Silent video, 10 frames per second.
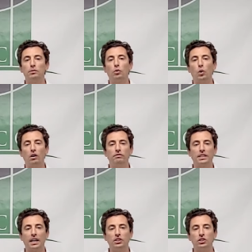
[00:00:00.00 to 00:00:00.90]

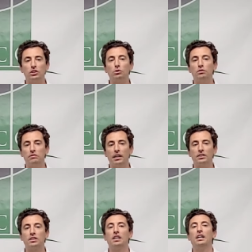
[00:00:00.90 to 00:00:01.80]
qualifications to
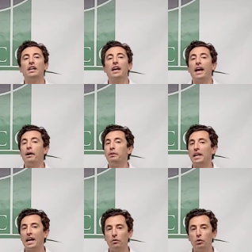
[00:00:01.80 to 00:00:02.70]
invest, and we
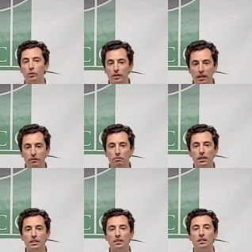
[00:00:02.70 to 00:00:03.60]
can't work with everybody,